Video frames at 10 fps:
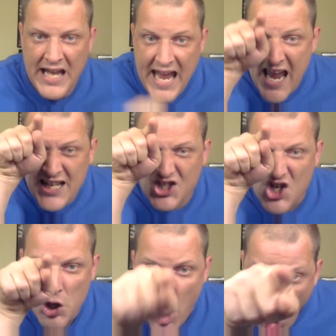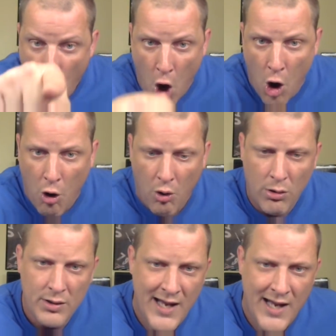It's
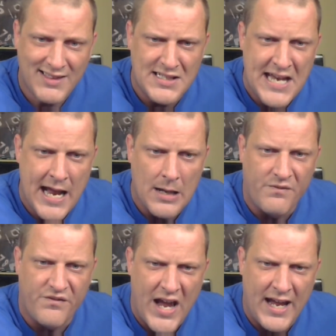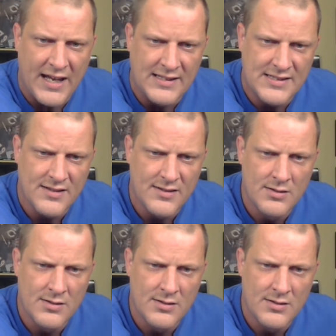you, not the damn fans.